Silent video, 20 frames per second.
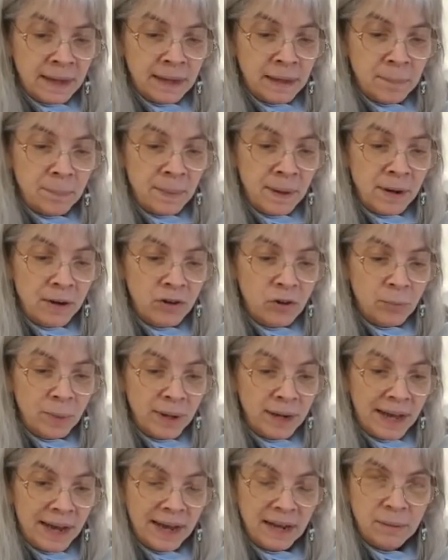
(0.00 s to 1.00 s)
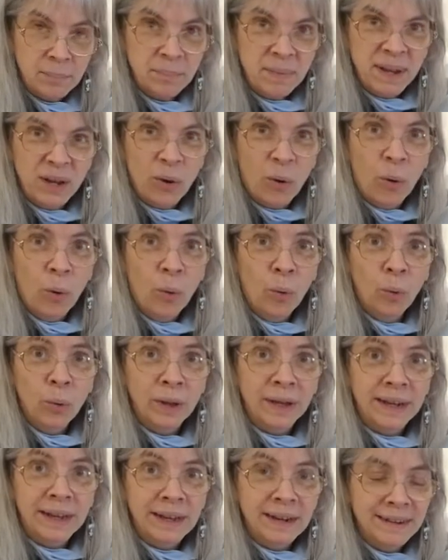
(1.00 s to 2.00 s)
the pair to it had a big
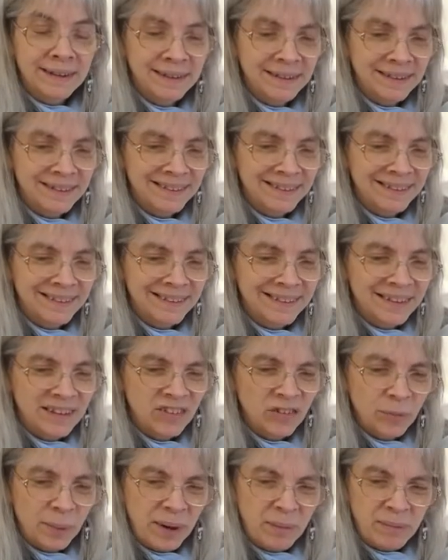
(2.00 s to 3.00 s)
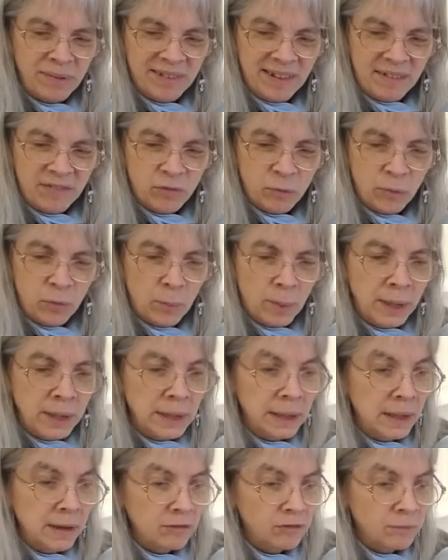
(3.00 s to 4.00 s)
hole in it, so I was left with one
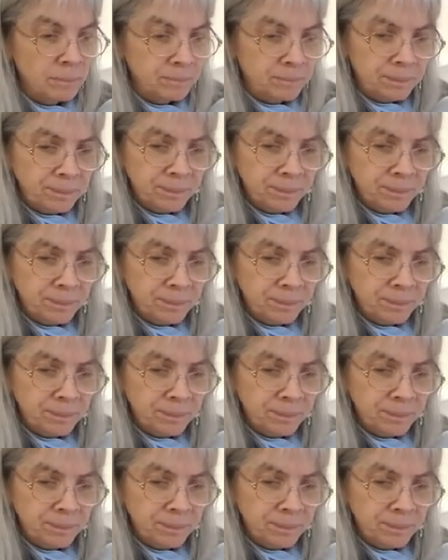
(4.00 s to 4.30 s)
glove.